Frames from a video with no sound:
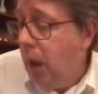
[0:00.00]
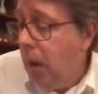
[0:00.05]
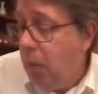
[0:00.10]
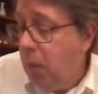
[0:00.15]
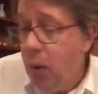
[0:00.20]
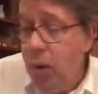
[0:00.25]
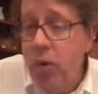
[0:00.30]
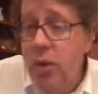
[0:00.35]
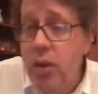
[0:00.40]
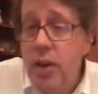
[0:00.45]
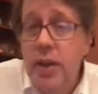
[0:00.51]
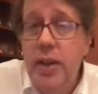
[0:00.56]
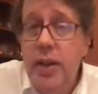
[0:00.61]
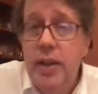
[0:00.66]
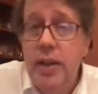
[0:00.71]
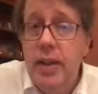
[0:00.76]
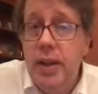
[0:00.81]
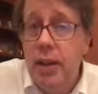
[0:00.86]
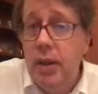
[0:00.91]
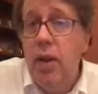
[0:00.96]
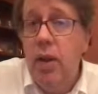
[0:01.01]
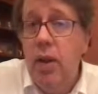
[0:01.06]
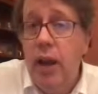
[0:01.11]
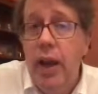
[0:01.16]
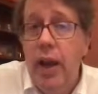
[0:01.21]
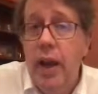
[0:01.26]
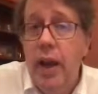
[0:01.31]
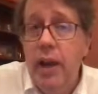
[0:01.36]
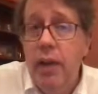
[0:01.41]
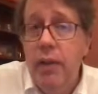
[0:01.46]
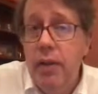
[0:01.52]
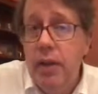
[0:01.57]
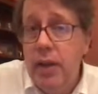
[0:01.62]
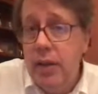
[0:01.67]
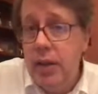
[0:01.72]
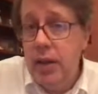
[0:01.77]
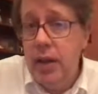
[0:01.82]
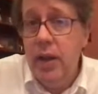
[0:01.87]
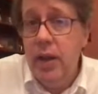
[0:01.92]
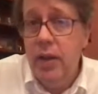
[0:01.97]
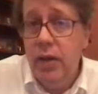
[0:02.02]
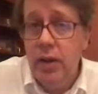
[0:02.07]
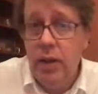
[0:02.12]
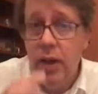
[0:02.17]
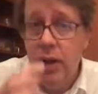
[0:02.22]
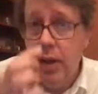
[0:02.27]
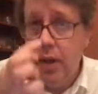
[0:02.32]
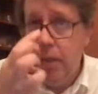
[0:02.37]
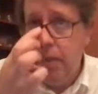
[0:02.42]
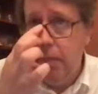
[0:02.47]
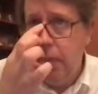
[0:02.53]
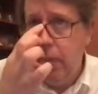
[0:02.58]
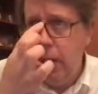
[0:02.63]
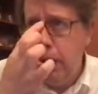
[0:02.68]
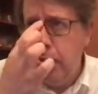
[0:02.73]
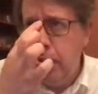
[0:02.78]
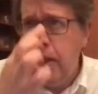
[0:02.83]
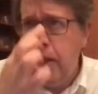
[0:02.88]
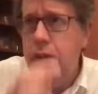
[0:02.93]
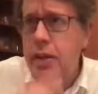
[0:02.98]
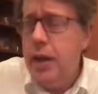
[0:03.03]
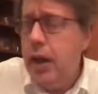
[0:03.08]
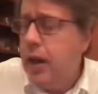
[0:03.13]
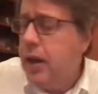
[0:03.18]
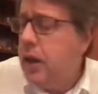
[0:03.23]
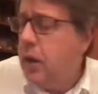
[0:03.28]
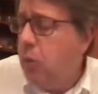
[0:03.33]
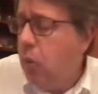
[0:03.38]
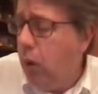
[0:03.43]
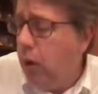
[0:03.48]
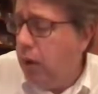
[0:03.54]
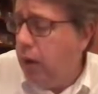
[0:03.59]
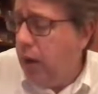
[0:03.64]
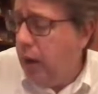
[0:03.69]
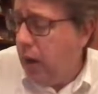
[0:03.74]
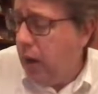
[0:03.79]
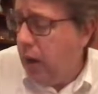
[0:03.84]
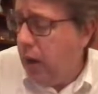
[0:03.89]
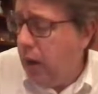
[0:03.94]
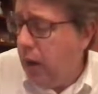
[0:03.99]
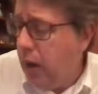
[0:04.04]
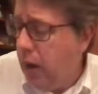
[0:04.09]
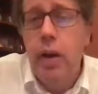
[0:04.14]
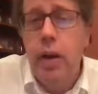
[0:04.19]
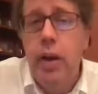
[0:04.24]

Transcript: Birch is still alive. He's in his, I think he's 91 now.